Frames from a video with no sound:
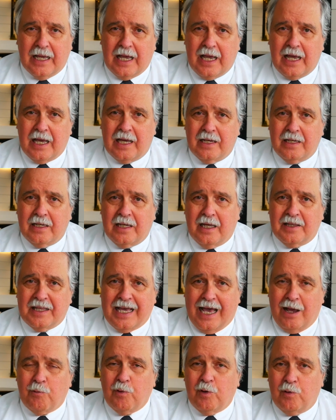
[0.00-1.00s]
And uh,
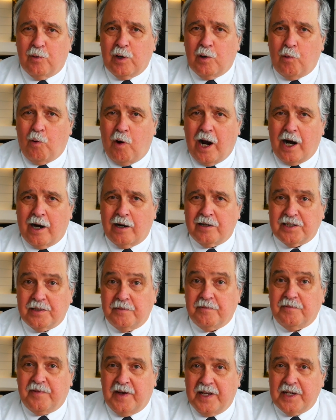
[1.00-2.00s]
that will require
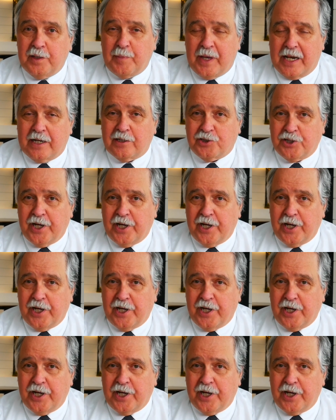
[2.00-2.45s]
some fundamental